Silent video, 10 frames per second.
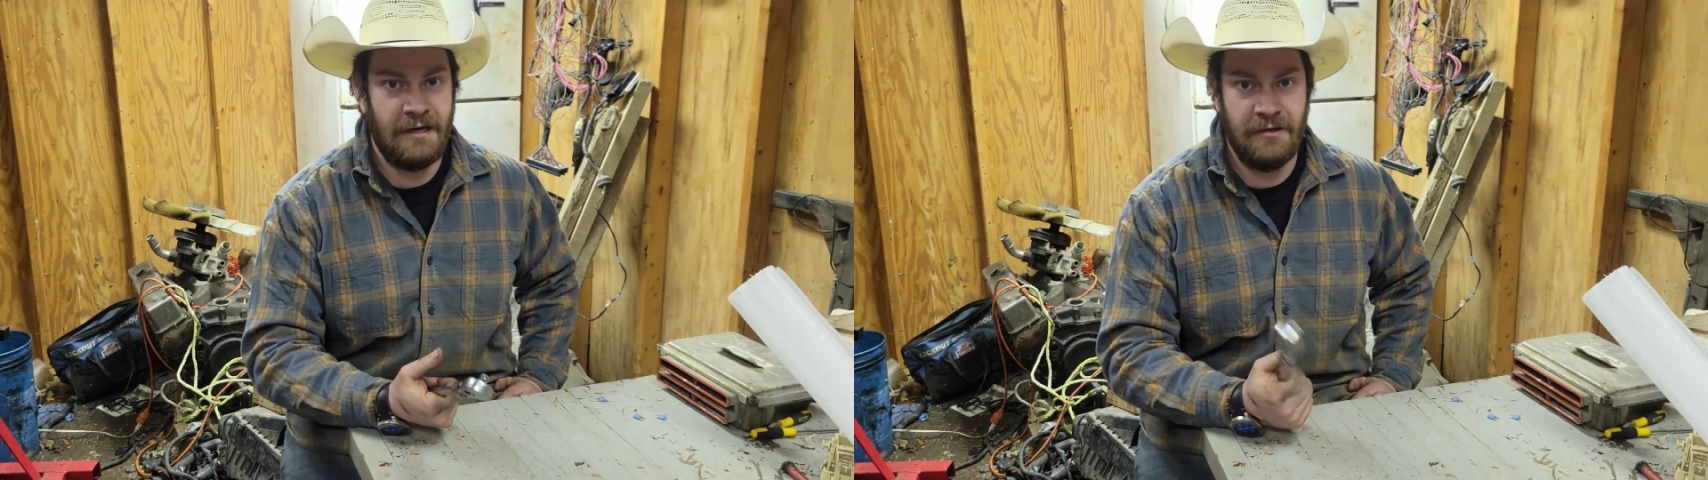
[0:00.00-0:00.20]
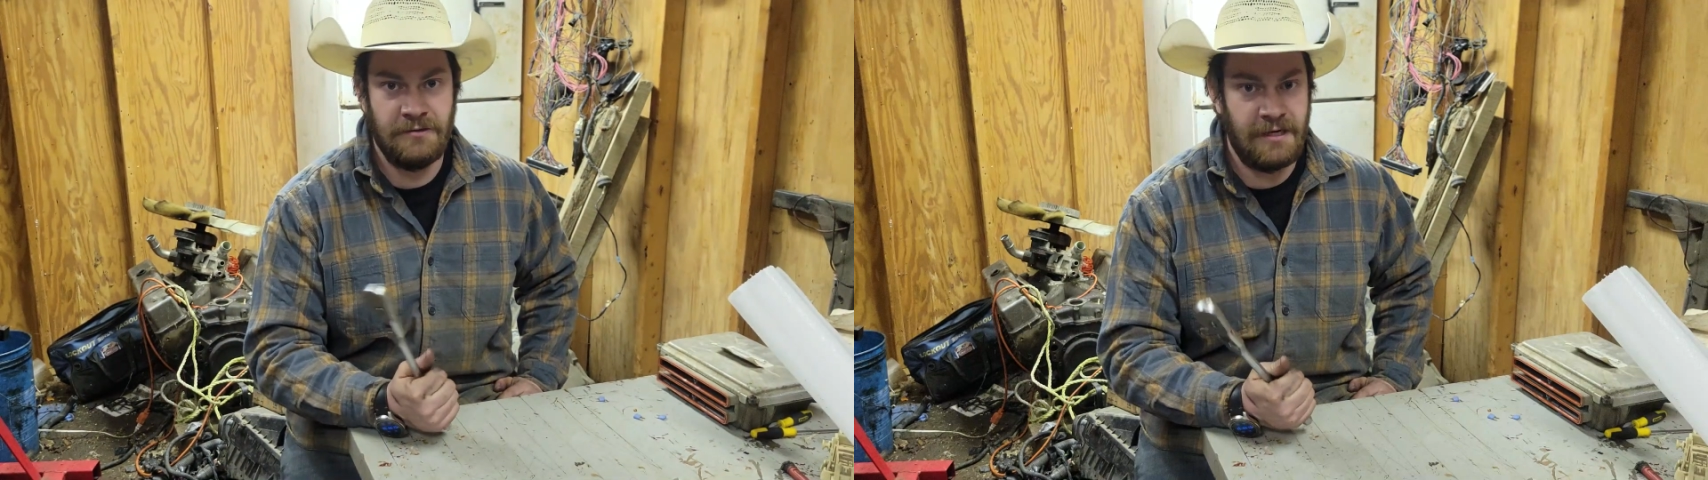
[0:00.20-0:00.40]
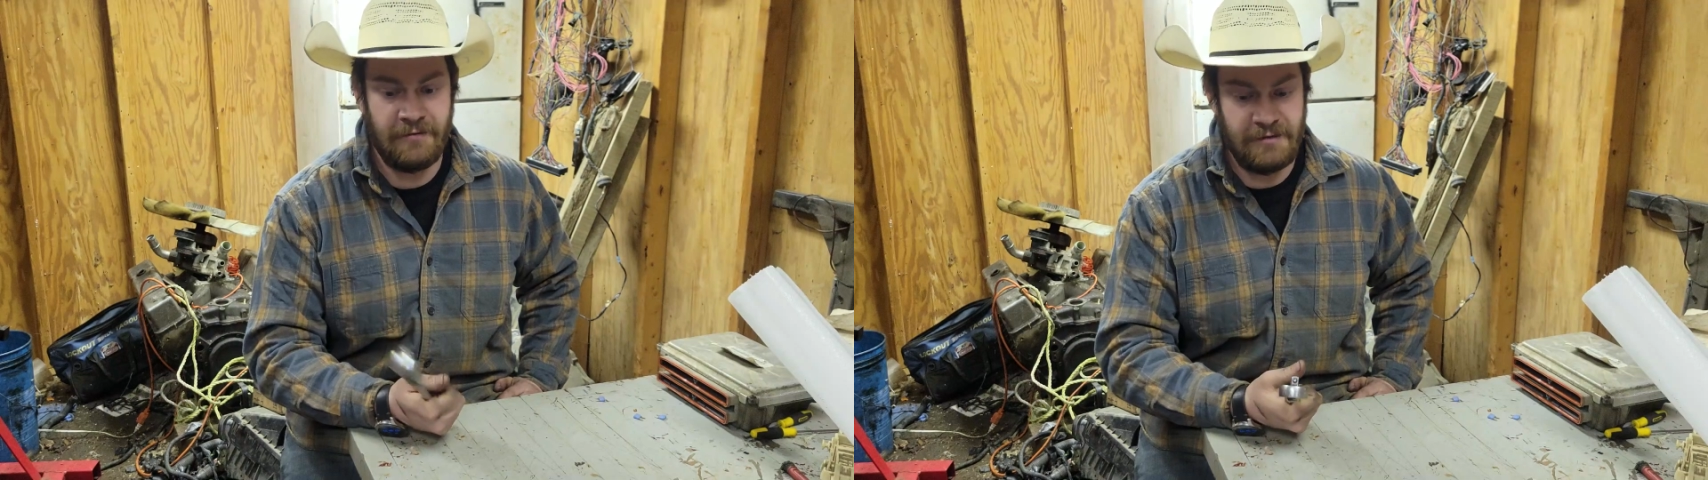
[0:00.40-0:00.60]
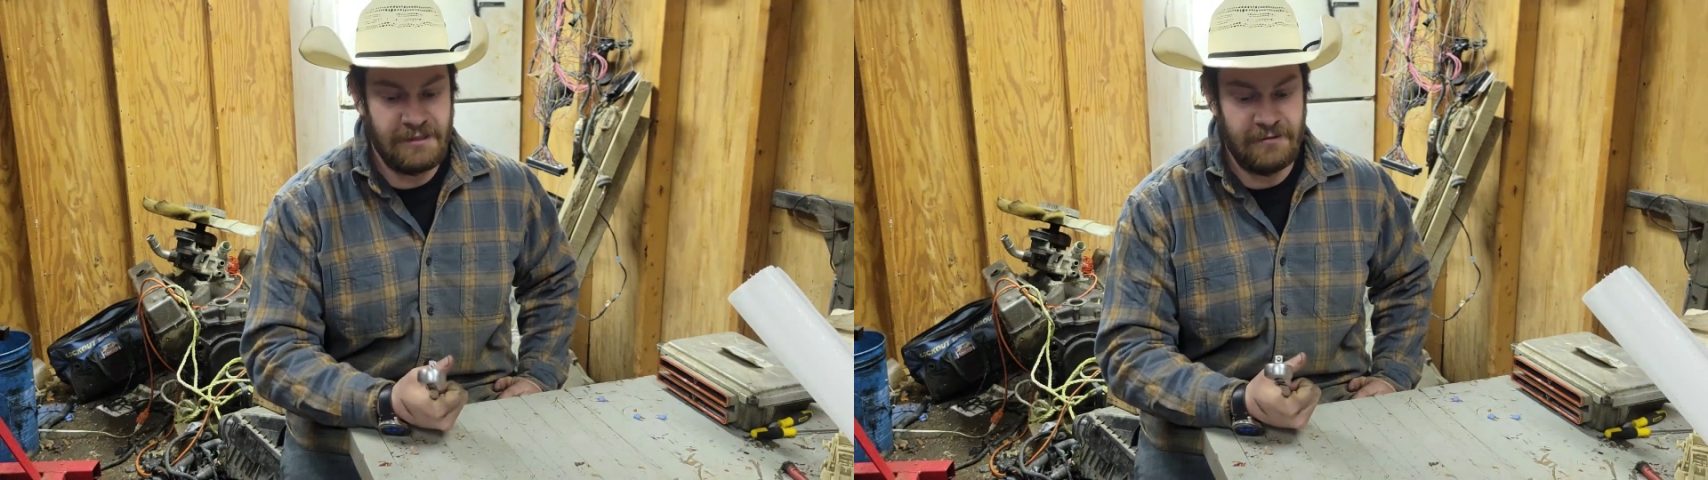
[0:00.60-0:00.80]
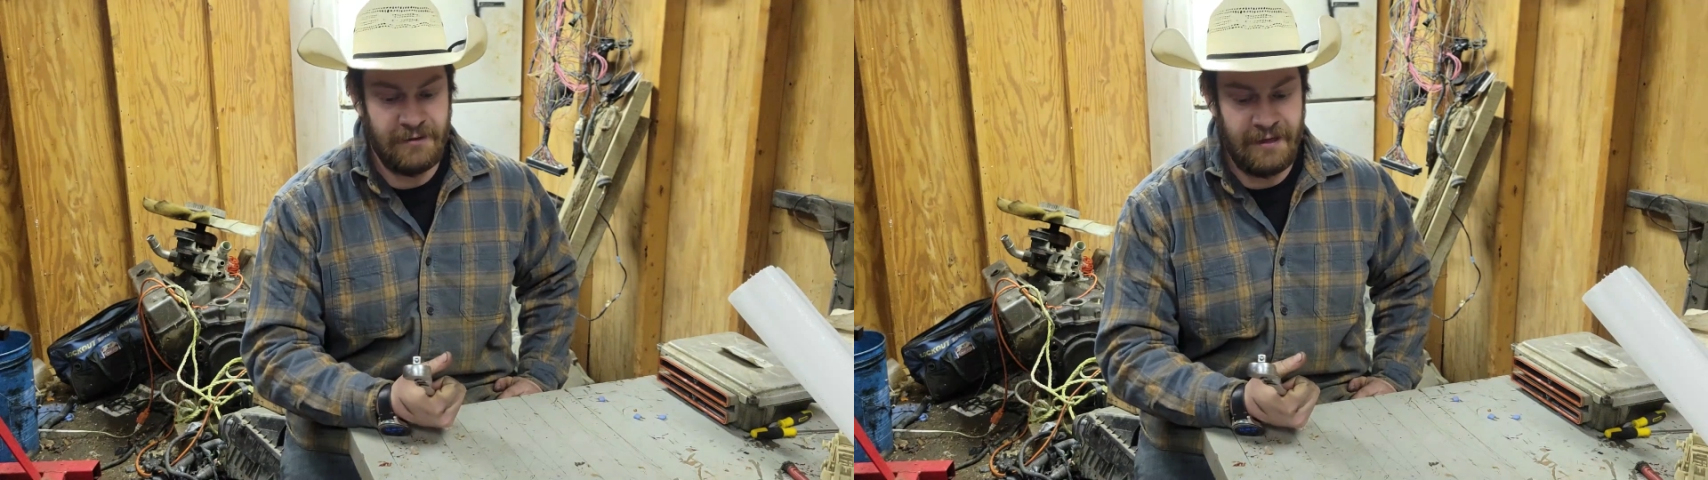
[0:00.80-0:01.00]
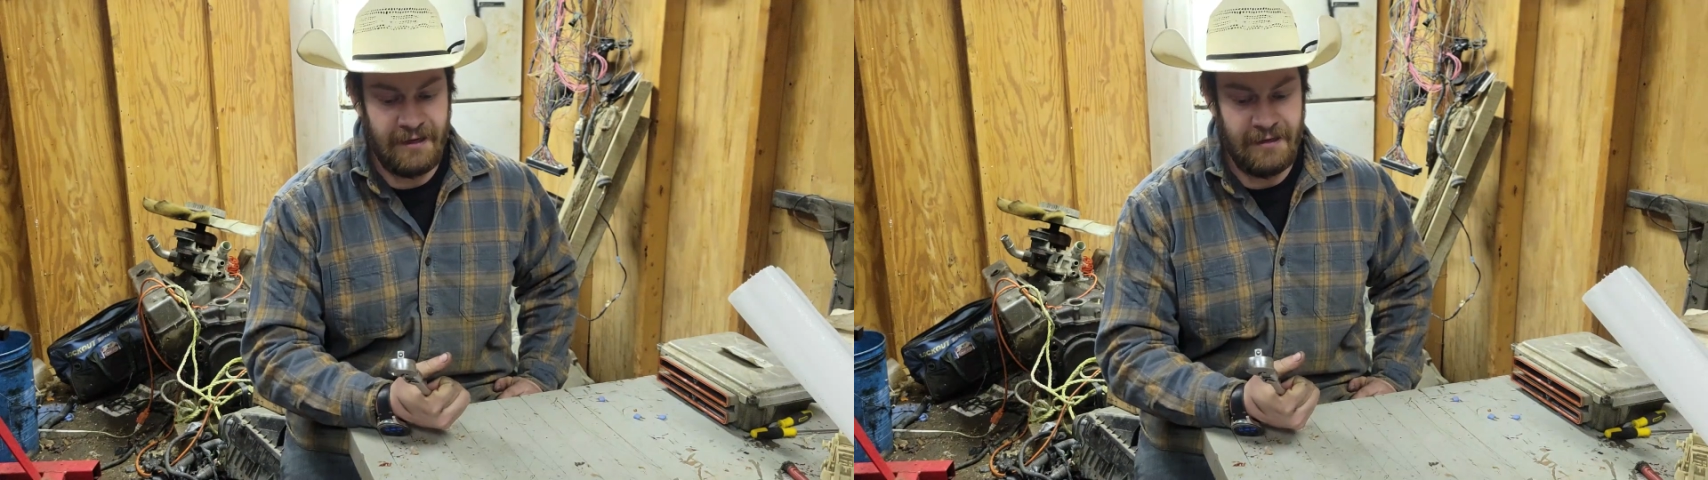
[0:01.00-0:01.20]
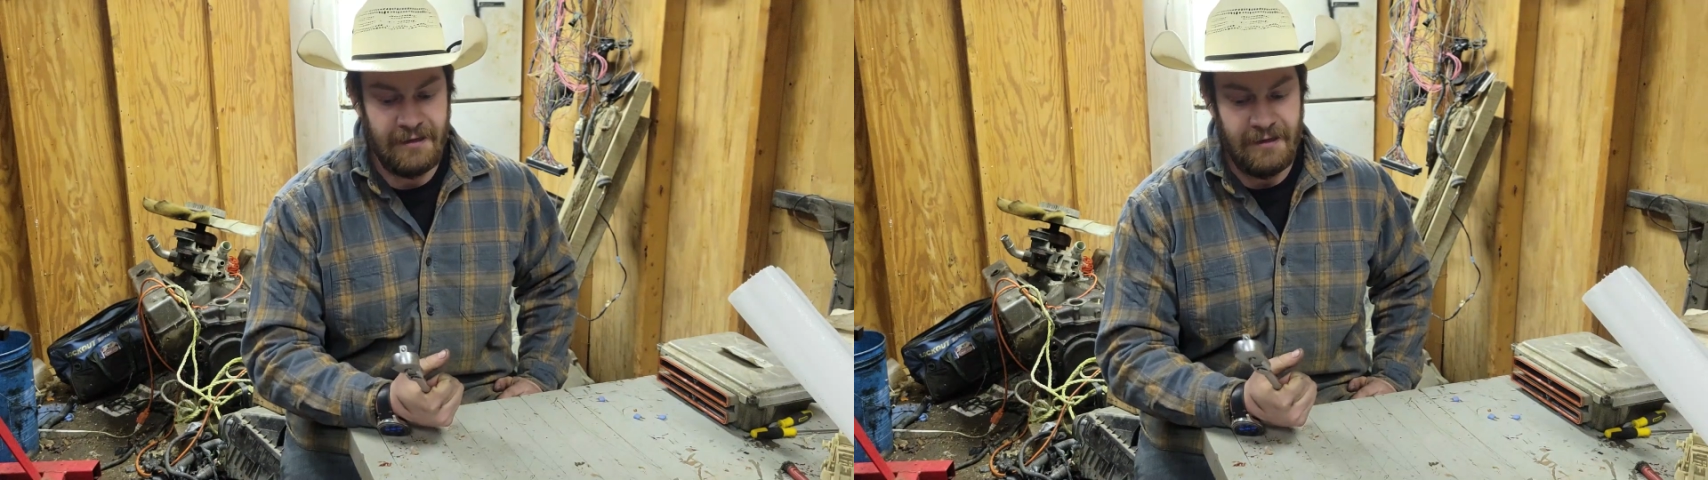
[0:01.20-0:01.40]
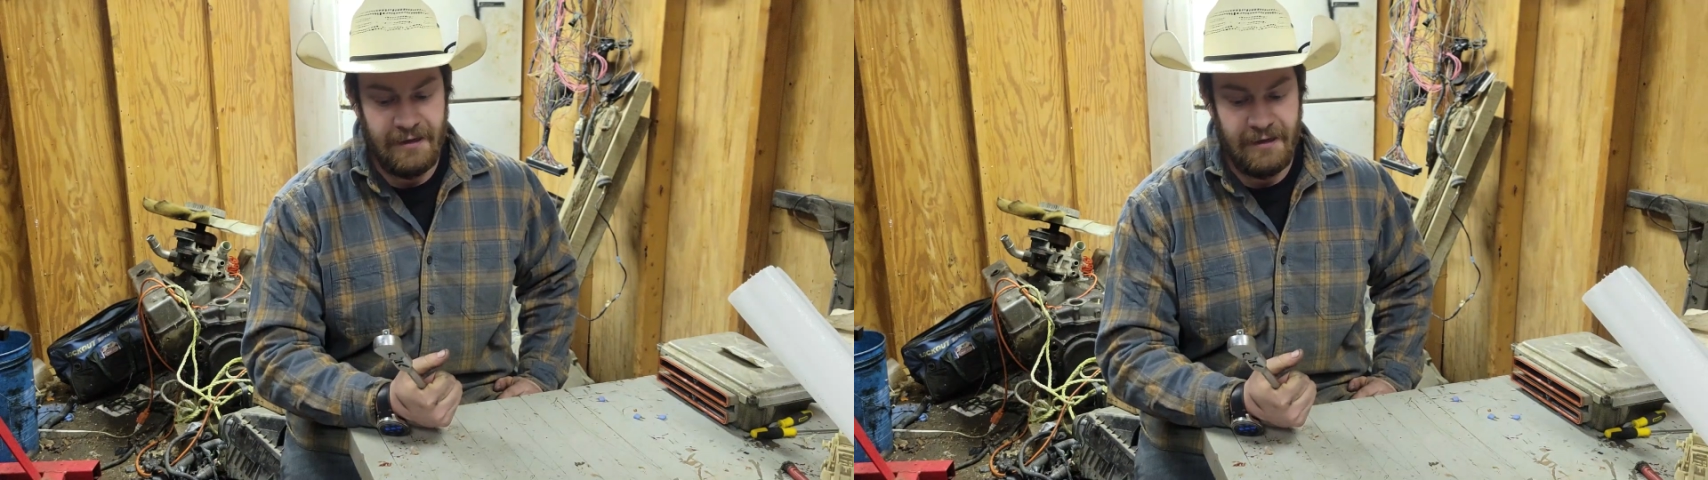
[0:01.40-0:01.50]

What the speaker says: I use it every single day.